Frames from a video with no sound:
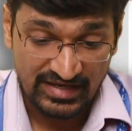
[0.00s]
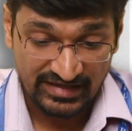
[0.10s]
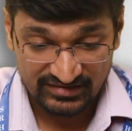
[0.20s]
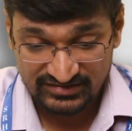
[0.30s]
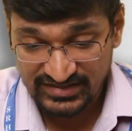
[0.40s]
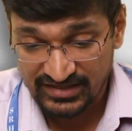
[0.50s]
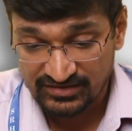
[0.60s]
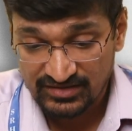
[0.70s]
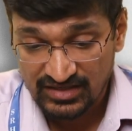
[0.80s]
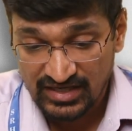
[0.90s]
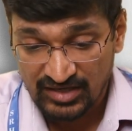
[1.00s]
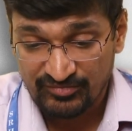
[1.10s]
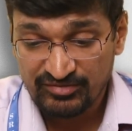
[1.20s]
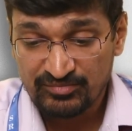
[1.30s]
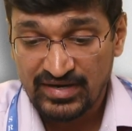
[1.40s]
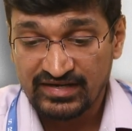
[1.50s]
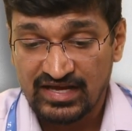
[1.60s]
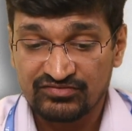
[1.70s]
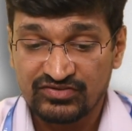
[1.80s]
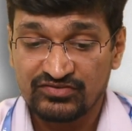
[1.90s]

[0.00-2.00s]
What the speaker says: As I said, a baby might have